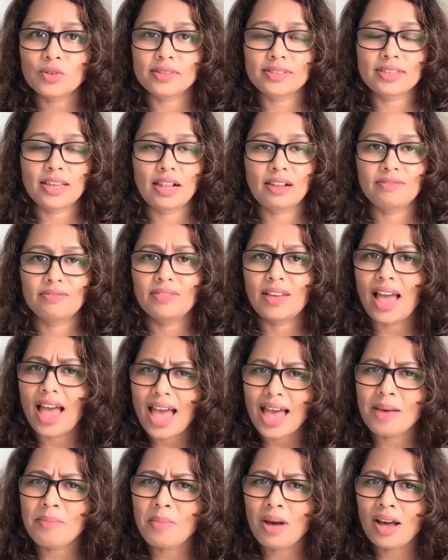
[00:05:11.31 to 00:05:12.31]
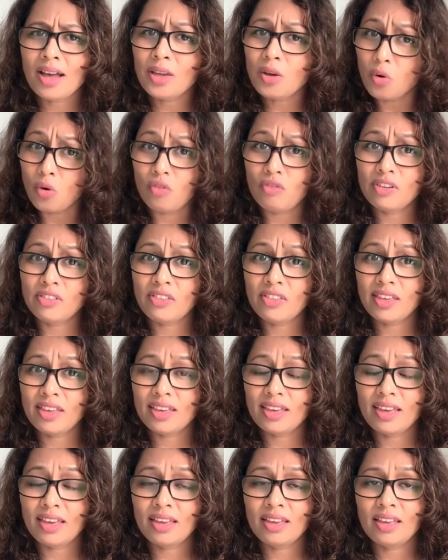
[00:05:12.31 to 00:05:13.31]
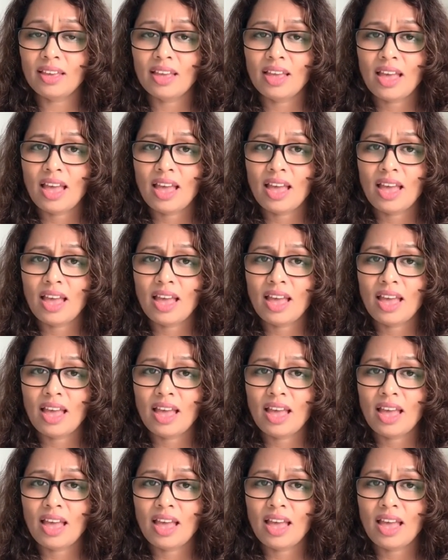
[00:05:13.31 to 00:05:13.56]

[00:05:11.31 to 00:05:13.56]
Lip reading: yourself, am I overthinking?